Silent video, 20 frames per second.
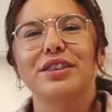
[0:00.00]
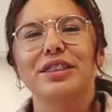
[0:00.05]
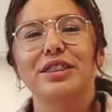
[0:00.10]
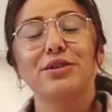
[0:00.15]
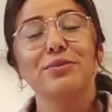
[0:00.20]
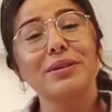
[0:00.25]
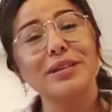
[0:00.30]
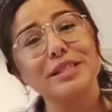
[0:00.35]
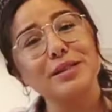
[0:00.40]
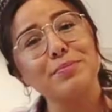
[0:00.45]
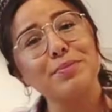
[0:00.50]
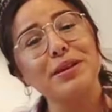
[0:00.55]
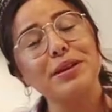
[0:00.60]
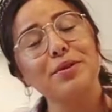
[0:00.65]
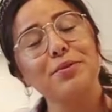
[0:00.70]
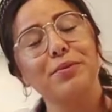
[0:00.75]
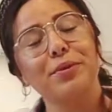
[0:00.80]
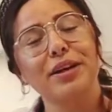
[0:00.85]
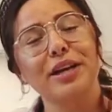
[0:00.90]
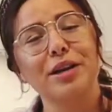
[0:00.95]
The
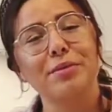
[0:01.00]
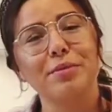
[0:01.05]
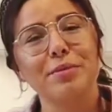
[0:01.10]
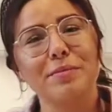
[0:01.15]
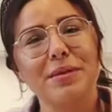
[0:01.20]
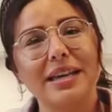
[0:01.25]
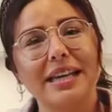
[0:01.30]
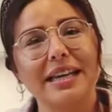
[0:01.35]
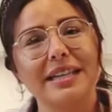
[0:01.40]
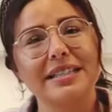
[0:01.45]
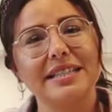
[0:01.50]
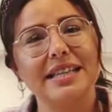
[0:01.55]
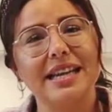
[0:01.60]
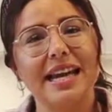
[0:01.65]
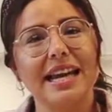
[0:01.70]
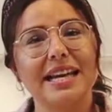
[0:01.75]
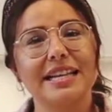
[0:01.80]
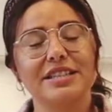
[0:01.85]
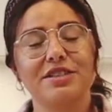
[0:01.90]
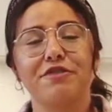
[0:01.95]
recipe we're going to be making
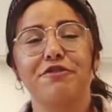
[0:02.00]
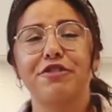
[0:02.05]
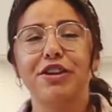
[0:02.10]
today is a